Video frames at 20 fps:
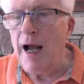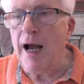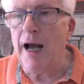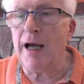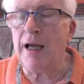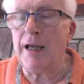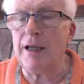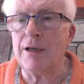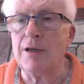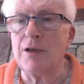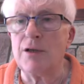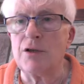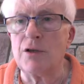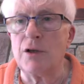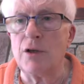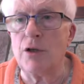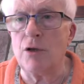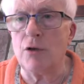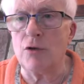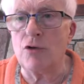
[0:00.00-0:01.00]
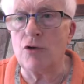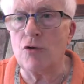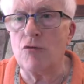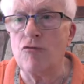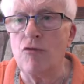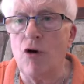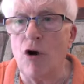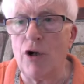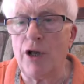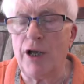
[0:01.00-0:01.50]
and, you know, do
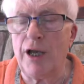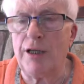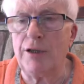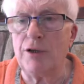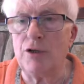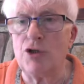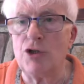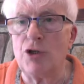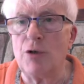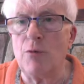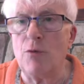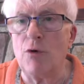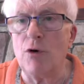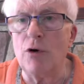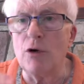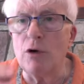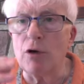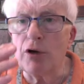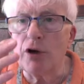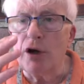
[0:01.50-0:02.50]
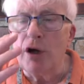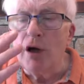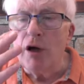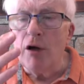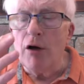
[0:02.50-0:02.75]
rock energy work,